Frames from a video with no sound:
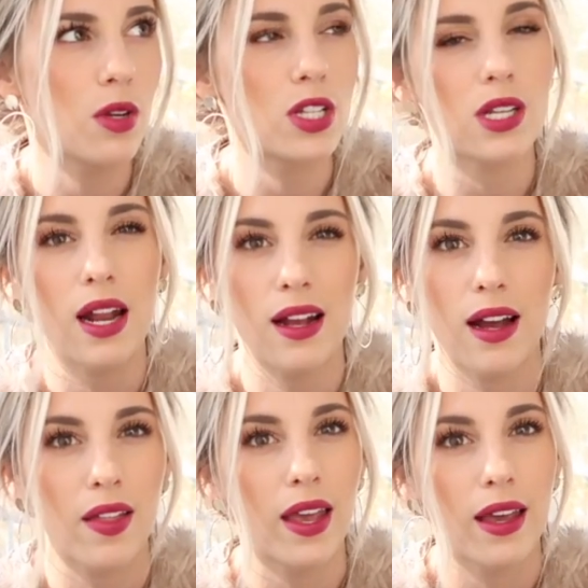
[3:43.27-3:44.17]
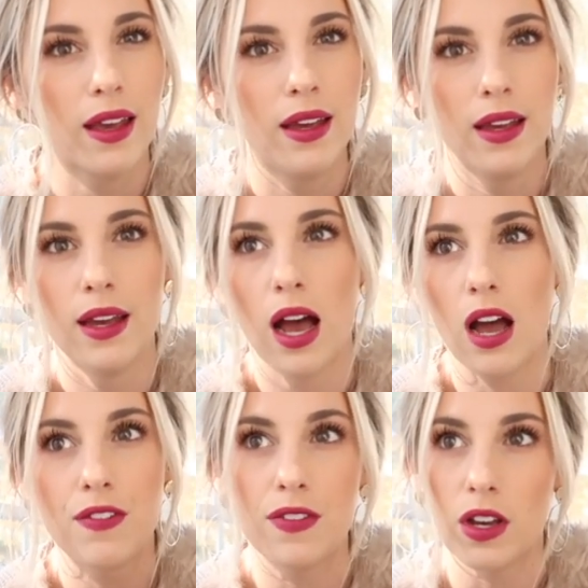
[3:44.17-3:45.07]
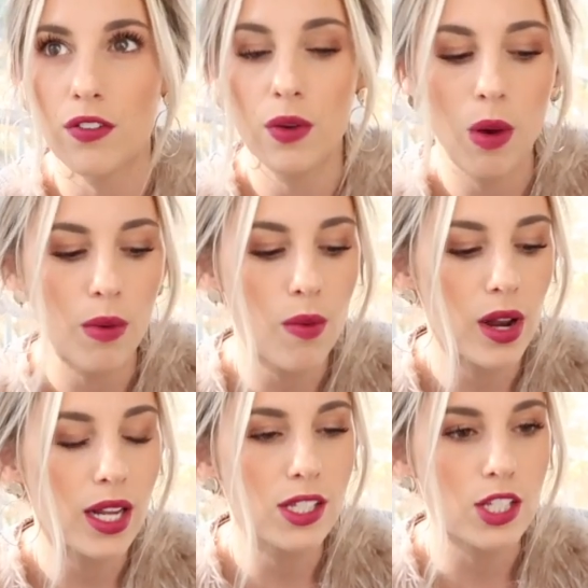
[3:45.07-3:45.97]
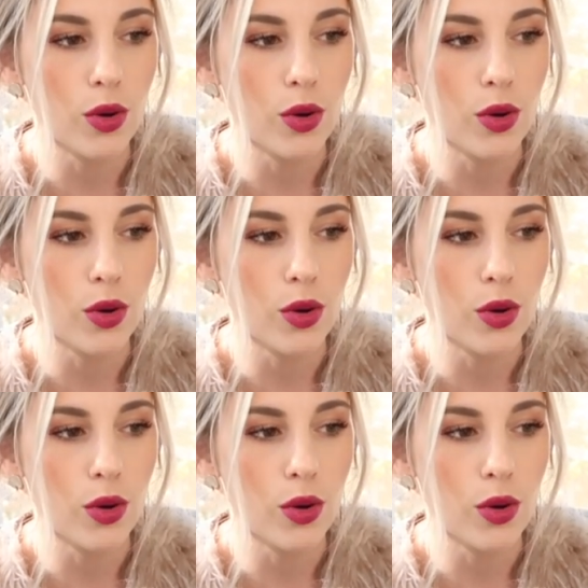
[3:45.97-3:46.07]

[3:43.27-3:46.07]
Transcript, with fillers: We just kind of got like a feel for what we wanted.